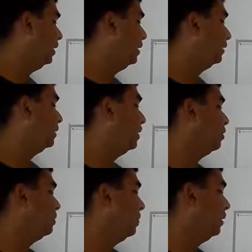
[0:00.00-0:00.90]
inside
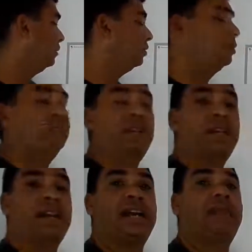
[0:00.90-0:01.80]
your messages
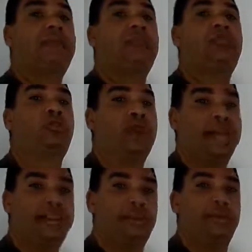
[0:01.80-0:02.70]
got to be
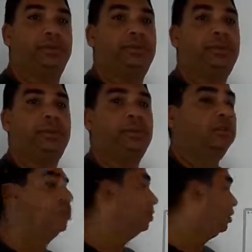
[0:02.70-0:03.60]
trackable.
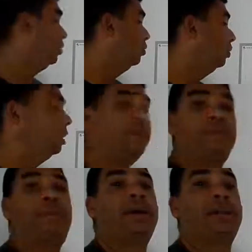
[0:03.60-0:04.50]
You
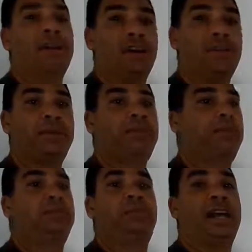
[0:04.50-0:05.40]
live by the numbers and
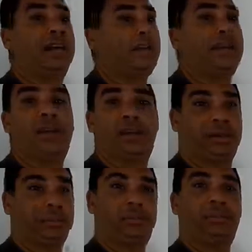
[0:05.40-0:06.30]
you die without them.
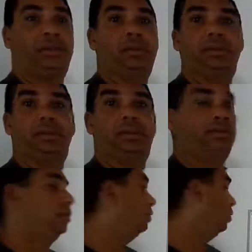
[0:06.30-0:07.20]

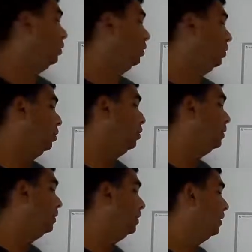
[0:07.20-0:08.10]
So, you know,
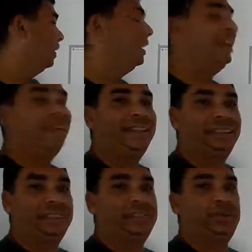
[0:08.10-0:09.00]

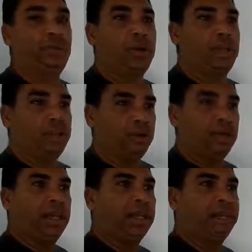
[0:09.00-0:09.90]
this is why,
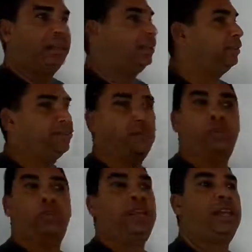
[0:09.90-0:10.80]
like I said, if you
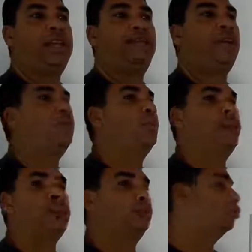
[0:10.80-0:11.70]
don't have a
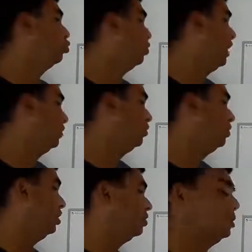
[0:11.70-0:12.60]
way to track your
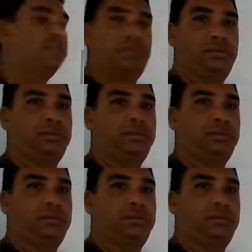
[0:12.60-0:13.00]
digits,